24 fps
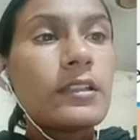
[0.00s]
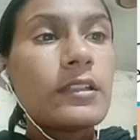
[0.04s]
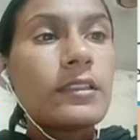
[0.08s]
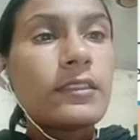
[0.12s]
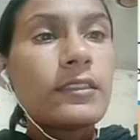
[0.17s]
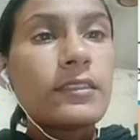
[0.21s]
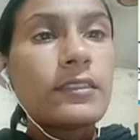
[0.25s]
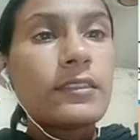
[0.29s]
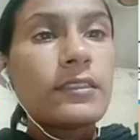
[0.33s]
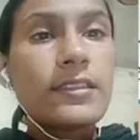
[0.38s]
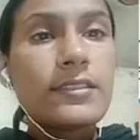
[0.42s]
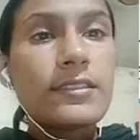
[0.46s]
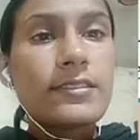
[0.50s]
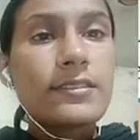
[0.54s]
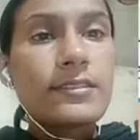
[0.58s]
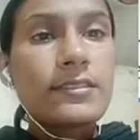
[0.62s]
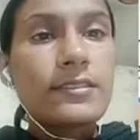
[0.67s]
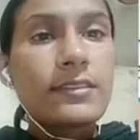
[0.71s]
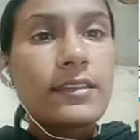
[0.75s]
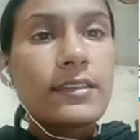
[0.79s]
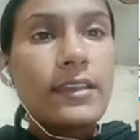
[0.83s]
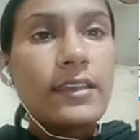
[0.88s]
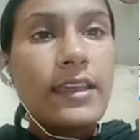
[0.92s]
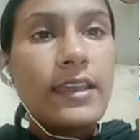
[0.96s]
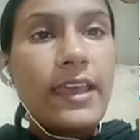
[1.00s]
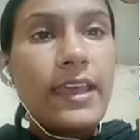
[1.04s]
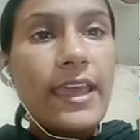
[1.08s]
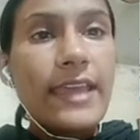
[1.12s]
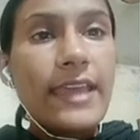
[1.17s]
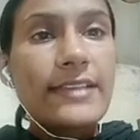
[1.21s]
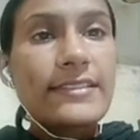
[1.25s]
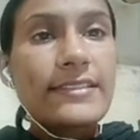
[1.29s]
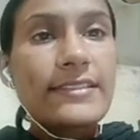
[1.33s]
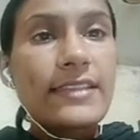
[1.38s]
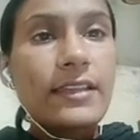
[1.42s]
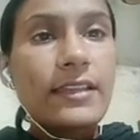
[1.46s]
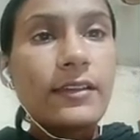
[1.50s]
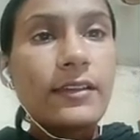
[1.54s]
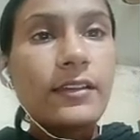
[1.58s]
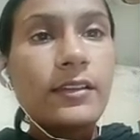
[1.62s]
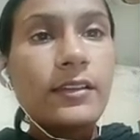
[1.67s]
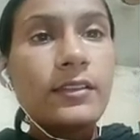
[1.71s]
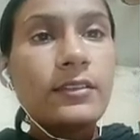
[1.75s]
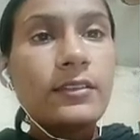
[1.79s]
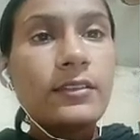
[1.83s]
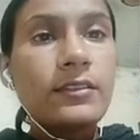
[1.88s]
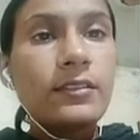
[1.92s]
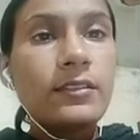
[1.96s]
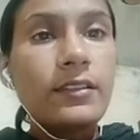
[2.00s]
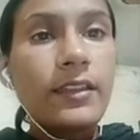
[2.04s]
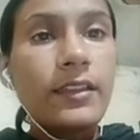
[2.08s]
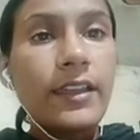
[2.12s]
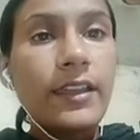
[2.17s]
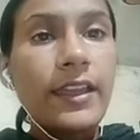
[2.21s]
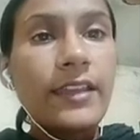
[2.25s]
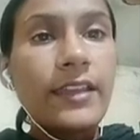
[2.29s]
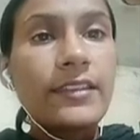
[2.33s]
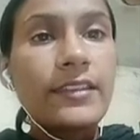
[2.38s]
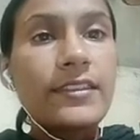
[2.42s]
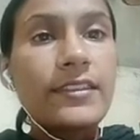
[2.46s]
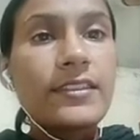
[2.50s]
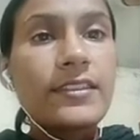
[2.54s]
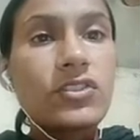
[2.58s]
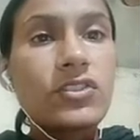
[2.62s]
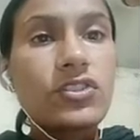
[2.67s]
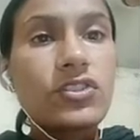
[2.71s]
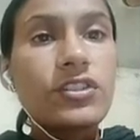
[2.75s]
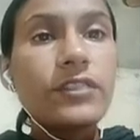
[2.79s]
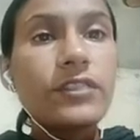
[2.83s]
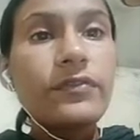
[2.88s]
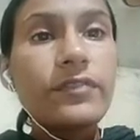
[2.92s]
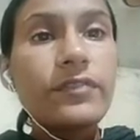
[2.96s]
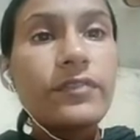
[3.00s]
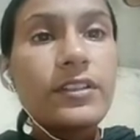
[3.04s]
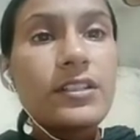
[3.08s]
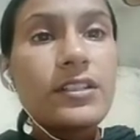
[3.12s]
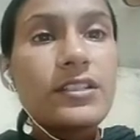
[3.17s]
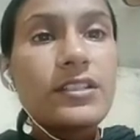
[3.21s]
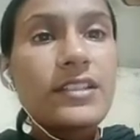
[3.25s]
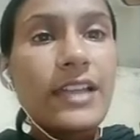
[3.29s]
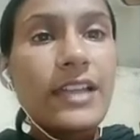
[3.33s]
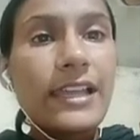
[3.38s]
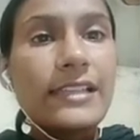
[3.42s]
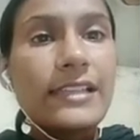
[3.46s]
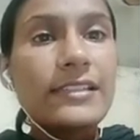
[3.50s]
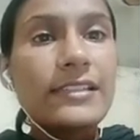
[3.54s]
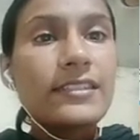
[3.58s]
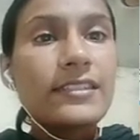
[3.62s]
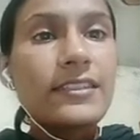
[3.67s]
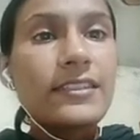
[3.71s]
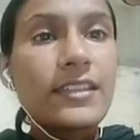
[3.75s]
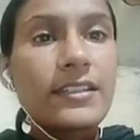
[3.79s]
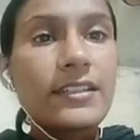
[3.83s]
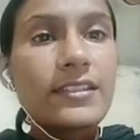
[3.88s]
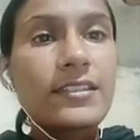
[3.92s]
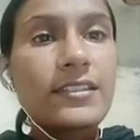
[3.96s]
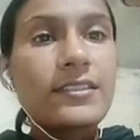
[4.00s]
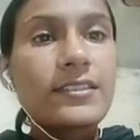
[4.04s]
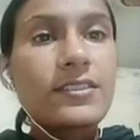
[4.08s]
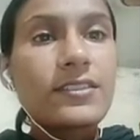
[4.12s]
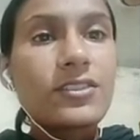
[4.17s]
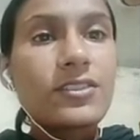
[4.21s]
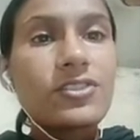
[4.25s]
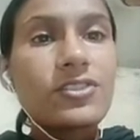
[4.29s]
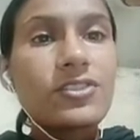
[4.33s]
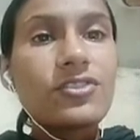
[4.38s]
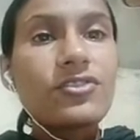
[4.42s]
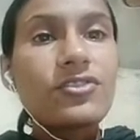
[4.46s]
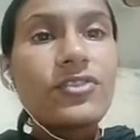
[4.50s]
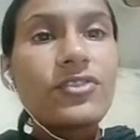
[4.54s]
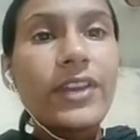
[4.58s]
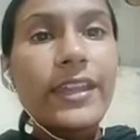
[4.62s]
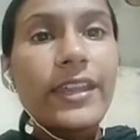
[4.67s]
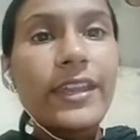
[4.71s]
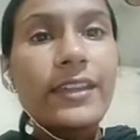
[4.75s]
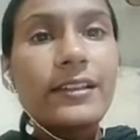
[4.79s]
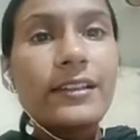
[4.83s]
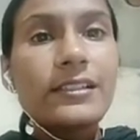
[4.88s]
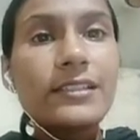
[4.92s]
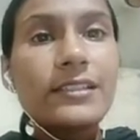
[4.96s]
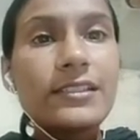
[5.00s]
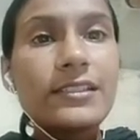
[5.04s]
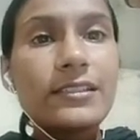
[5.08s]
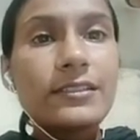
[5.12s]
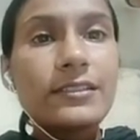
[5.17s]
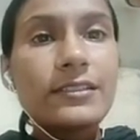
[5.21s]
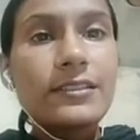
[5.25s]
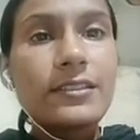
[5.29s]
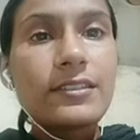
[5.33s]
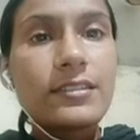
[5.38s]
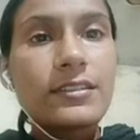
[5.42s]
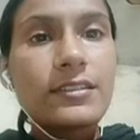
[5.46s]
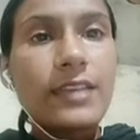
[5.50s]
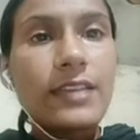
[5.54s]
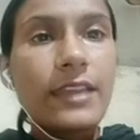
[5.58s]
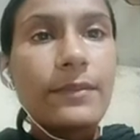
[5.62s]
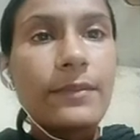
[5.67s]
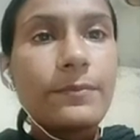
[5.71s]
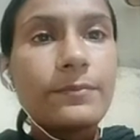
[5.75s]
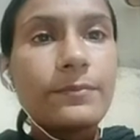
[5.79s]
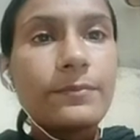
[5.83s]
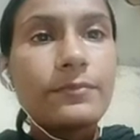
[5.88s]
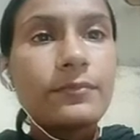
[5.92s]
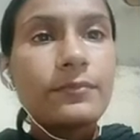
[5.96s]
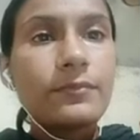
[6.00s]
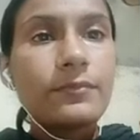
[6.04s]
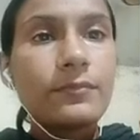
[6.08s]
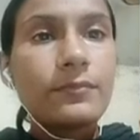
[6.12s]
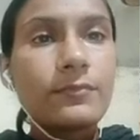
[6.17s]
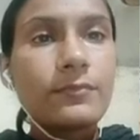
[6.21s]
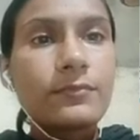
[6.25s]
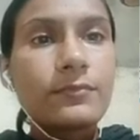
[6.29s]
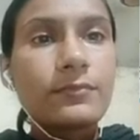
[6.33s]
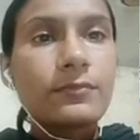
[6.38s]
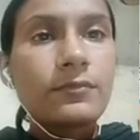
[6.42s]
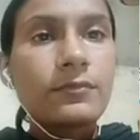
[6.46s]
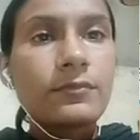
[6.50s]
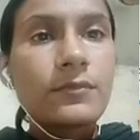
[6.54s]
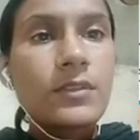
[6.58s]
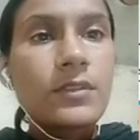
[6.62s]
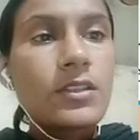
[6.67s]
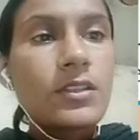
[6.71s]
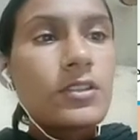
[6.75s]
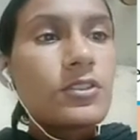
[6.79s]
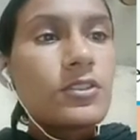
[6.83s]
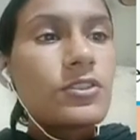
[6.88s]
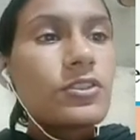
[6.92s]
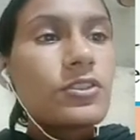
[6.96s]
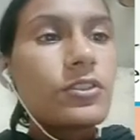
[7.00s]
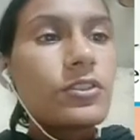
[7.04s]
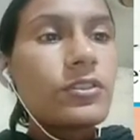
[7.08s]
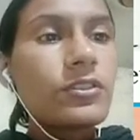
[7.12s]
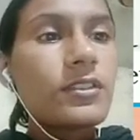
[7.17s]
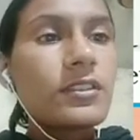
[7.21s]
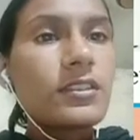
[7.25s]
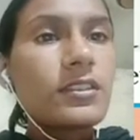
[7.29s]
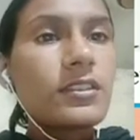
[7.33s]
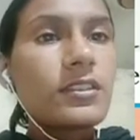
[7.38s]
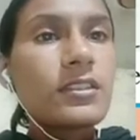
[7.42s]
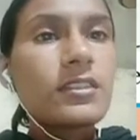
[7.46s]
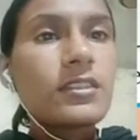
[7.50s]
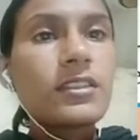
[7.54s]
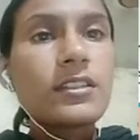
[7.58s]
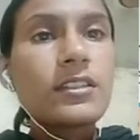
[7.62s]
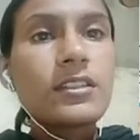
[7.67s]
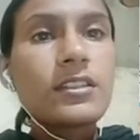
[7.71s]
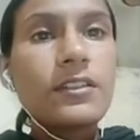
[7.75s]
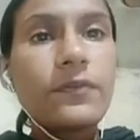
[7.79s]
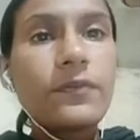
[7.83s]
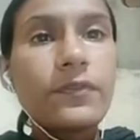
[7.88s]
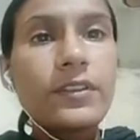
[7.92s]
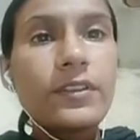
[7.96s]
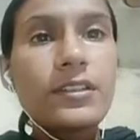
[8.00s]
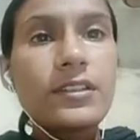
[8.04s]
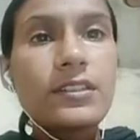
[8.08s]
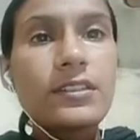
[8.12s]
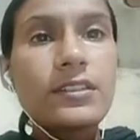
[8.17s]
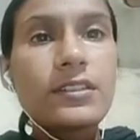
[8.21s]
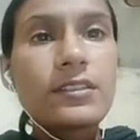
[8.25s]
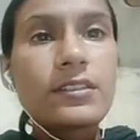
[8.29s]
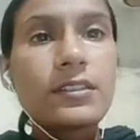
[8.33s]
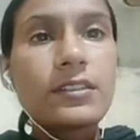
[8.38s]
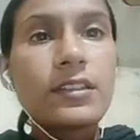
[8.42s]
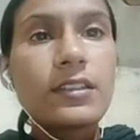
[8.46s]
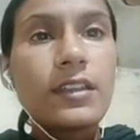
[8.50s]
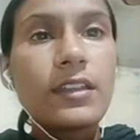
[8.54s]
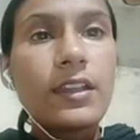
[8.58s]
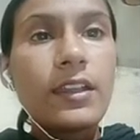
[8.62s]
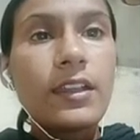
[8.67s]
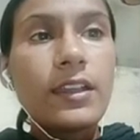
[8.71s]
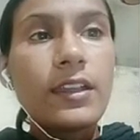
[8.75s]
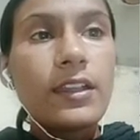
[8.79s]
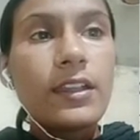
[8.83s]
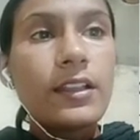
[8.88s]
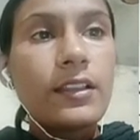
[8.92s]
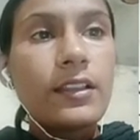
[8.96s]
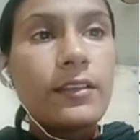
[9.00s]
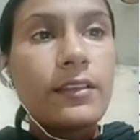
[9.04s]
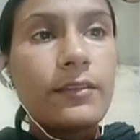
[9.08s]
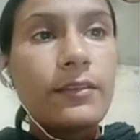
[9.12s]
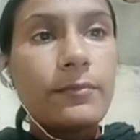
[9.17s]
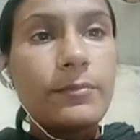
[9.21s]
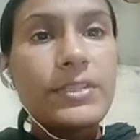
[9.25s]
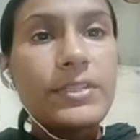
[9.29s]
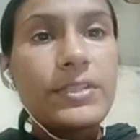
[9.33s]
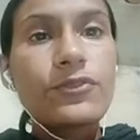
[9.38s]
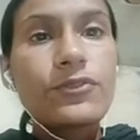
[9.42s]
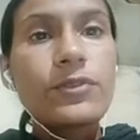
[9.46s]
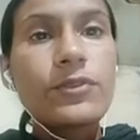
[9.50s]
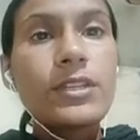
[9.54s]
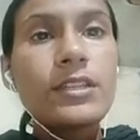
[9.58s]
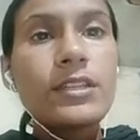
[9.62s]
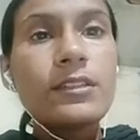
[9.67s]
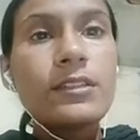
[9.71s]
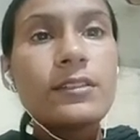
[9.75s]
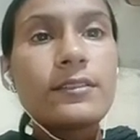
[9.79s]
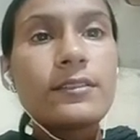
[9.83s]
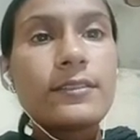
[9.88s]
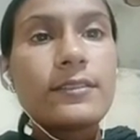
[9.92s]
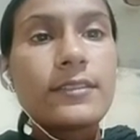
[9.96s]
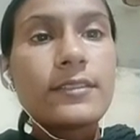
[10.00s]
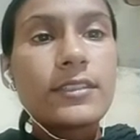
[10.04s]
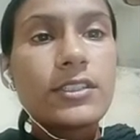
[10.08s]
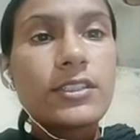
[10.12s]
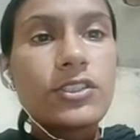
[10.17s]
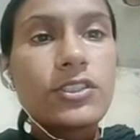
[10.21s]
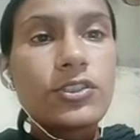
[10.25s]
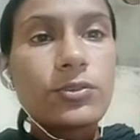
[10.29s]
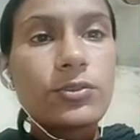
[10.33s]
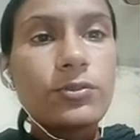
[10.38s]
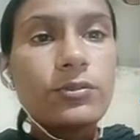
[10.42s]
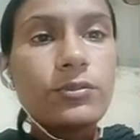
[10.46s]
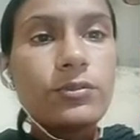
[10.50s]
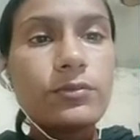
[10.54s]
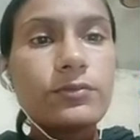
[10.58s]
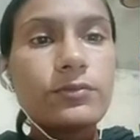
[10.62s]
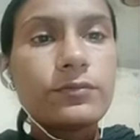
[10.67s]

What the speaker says: this hexagon and this different tiles, that is triangle type. So this is the difference between the two.